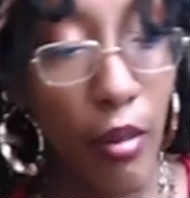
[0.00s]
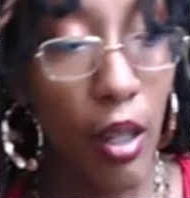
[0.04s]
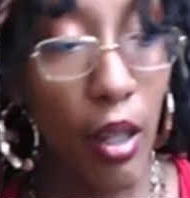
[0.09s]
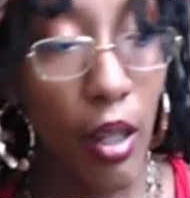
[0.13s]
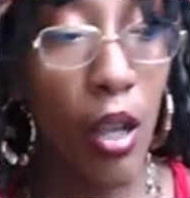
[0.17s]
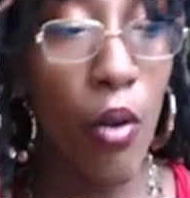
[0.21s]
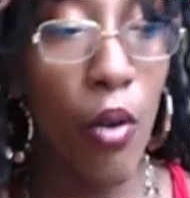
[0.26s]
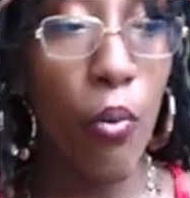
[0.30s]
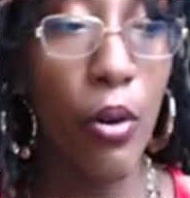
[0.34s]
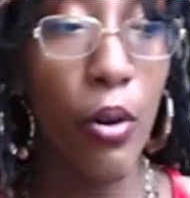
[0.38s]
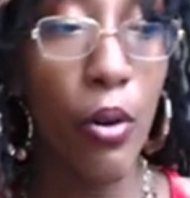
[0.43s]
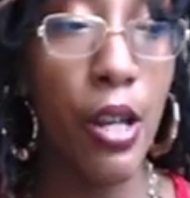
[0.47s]

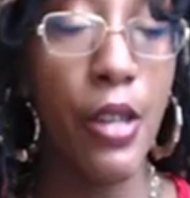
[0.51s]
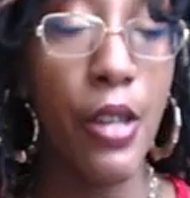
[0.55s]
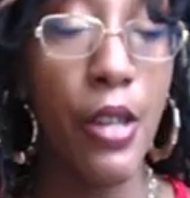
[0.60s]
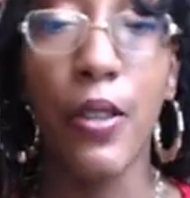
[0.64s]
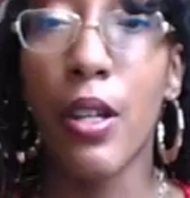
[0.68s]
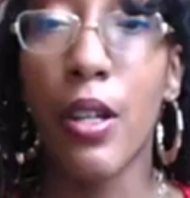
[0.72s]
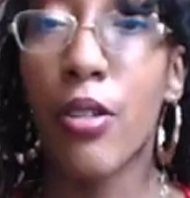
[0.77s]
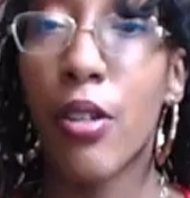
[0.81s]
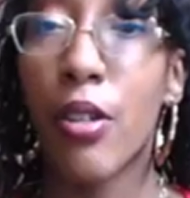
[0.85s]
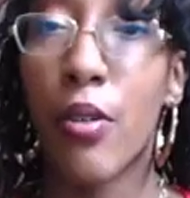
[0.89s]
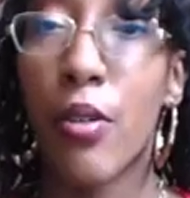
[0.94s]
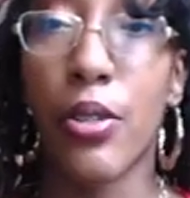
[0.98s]
And one of the
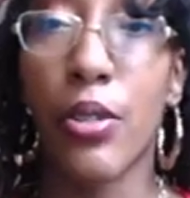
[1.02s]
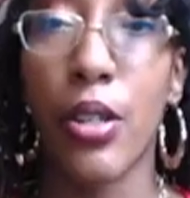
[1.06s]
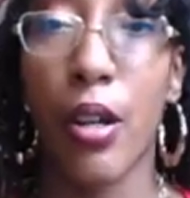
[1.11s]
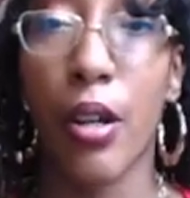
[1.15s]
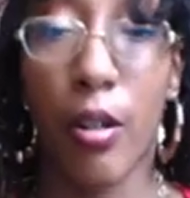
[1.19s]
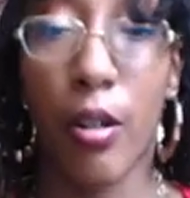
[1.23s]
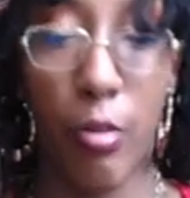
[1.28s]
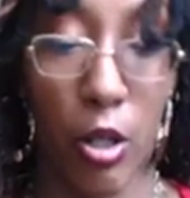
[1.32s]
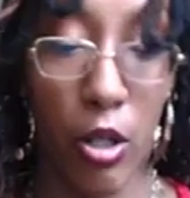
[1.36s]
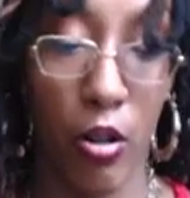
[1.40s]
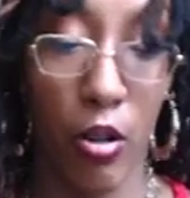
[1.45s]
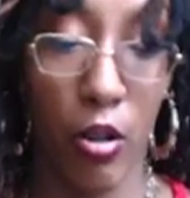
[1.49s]
things I was talking
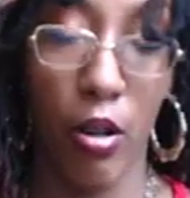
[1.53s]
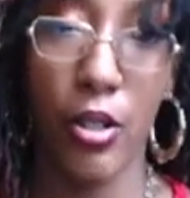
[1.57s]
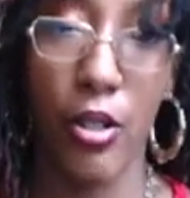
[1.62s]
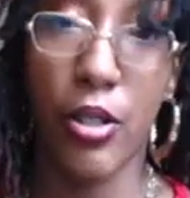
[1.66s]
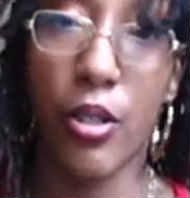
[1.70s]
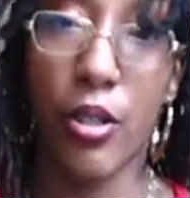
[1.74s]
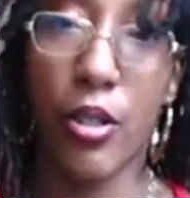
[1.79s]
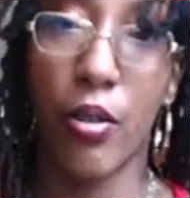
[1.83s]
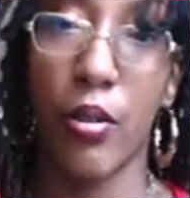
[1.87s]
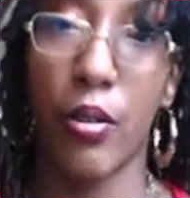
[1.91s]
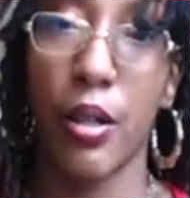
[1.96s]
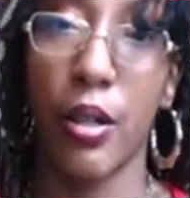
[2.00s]
about
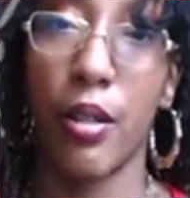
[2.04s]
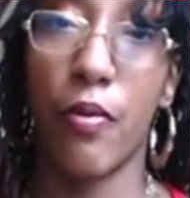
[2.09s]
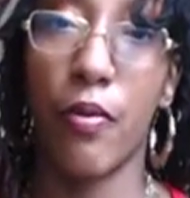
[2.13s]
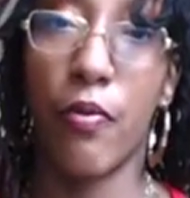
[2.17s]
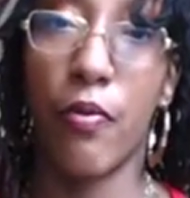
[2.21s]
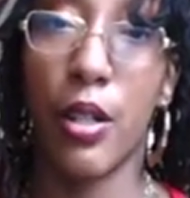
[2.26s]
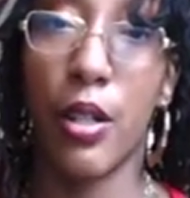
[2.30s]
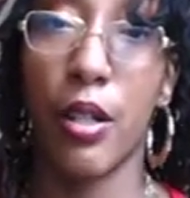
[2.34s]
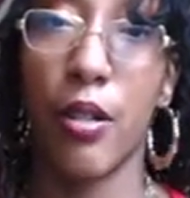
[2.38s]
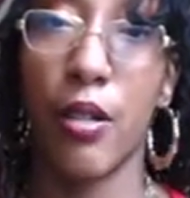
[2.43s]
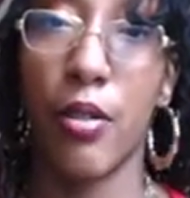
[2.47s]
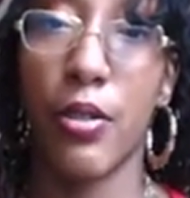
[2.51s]
also in
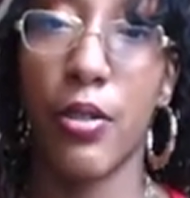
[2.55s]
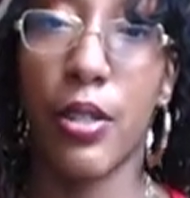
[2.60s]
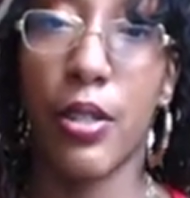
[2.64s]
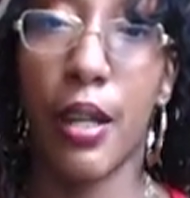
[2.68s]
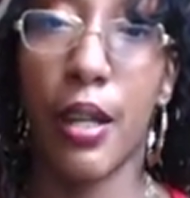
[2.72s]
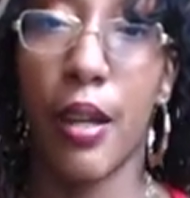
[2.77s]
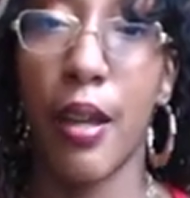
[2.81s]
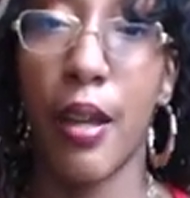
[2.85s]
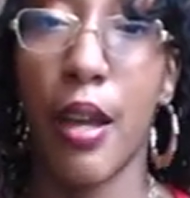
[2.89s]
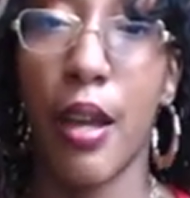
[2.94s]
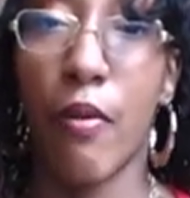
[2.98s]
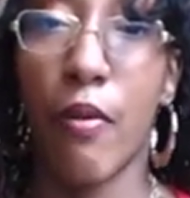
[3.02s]
videos that
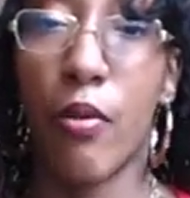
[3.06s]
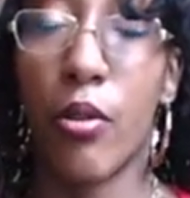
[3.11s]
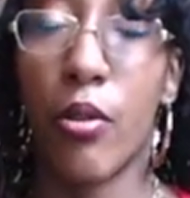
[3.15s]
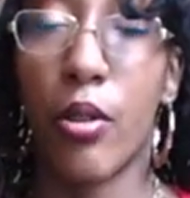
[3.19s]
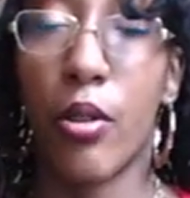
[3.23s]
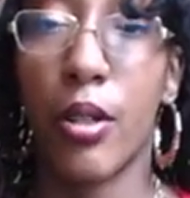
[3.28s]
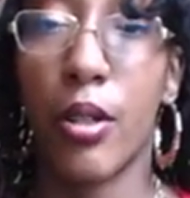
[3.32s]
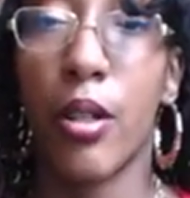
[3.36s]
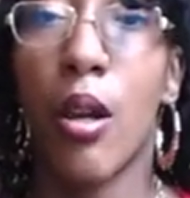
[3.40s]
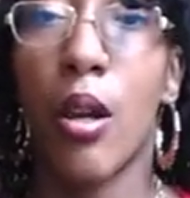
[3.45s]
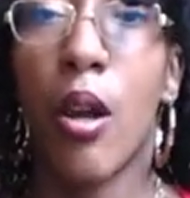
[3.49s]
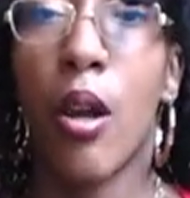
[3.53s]
I have
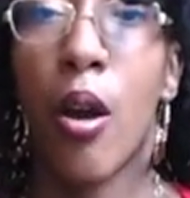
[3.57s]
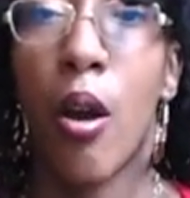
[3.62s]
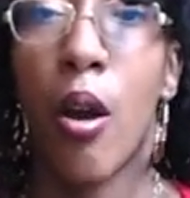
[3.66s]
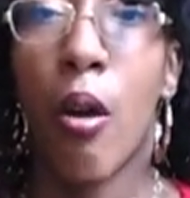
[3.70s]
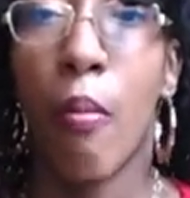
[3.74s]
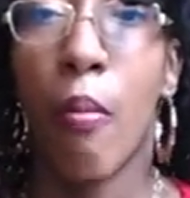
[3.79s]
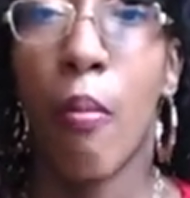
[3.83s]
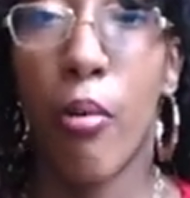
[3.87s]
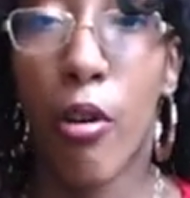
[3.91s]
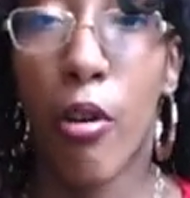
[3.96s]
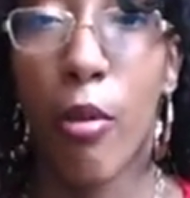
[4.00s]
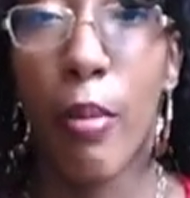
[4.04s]
on
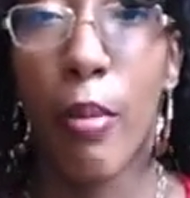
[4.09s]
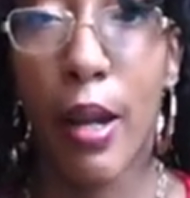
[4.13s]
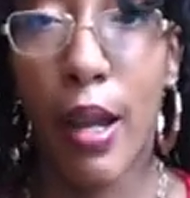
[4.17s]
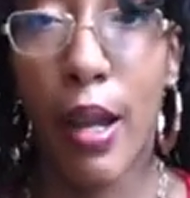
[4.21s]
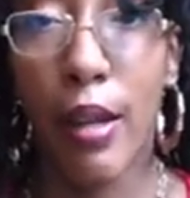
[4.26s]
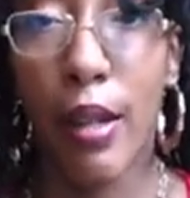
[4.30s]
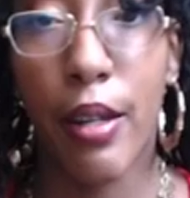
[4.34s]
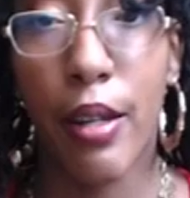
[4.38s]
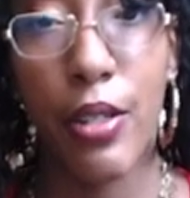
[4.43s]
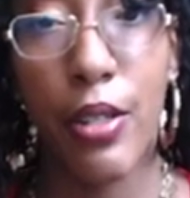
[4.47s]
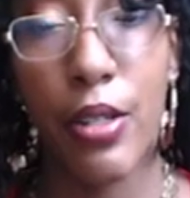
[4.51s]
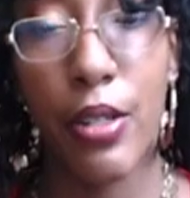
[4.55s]

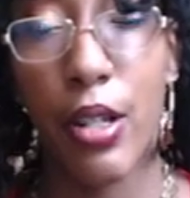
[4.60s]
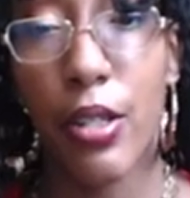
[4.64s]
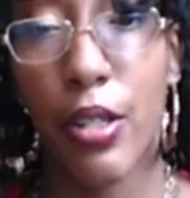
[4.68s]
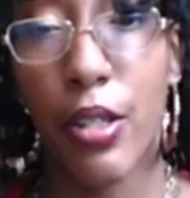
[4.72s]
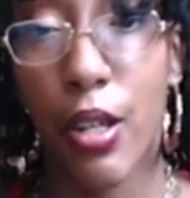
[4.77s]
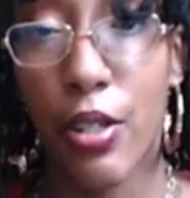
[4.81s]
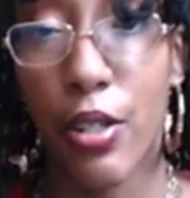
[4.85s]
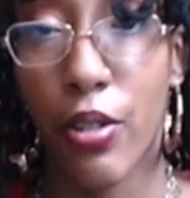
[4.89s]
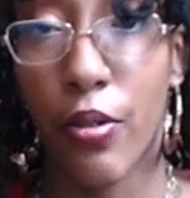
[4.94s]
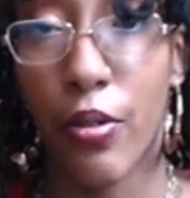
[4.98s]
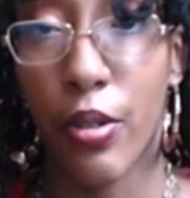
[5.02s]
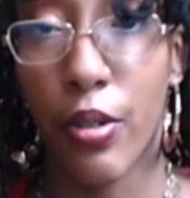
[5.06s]
probiotics and
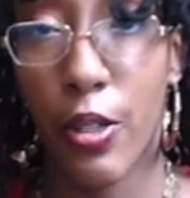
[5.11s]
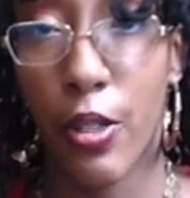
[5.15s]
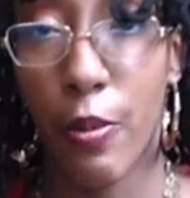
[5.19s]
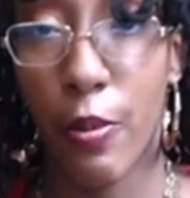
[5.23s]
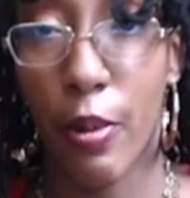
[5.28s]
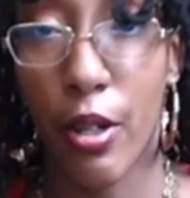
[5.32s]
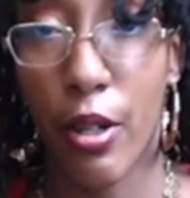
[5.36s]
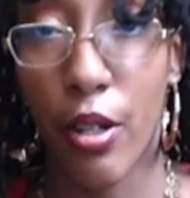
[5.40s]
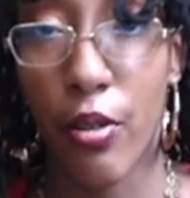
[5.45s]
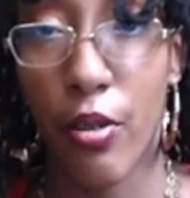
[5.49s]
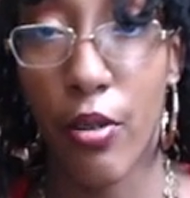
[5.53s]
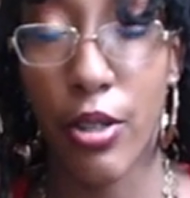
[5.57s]
intestinal
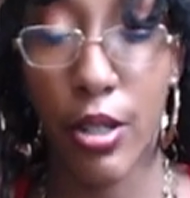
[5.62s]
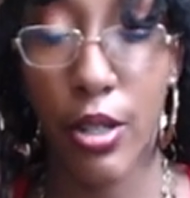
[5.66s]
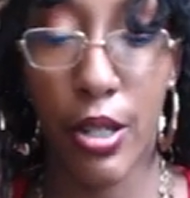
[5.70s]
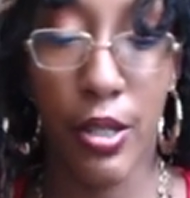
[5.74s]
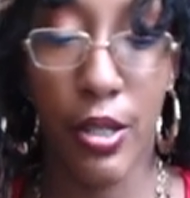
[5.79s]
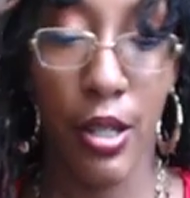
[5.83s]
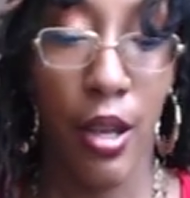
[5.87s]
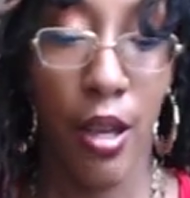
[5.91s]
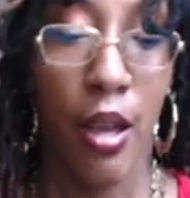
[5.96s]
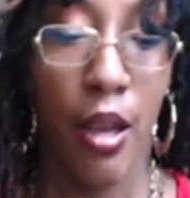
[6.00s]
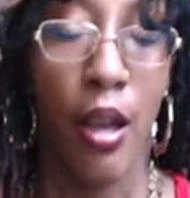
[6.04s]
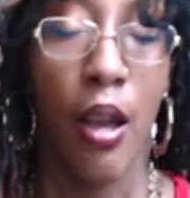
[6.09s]
dysbiosis,